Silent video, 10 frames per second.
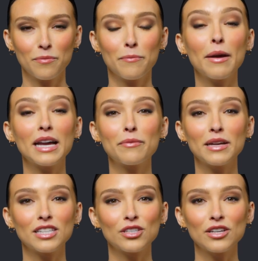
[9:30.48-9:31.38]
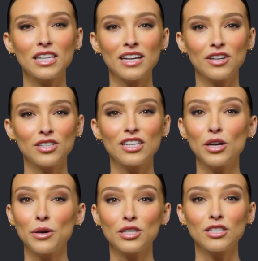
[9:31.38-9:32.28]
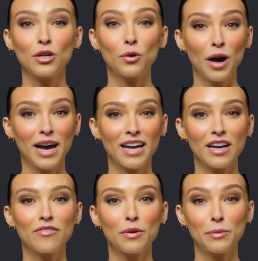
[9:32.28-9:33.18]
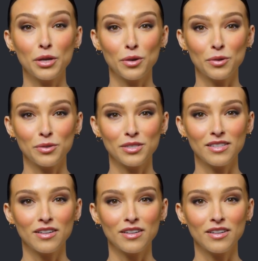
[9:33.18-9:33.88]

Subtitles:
Many ministry leaders notice the graying of the pews,